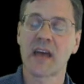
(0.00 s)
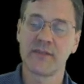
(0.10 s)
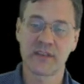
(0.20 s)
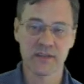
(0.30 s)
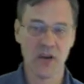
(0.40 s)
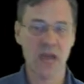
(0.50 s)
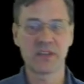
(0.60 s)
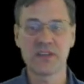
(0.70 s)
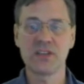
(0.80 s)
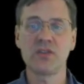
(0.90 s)
I've described
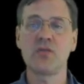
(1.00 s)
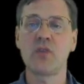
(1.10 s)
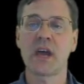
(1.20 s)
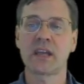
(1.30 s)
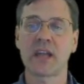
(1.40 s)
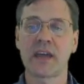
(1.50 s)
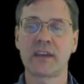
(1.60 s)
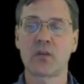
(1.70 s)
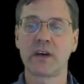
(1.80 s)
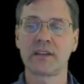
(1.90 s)
a new and I
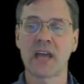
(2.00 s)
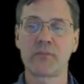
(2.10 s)
think widely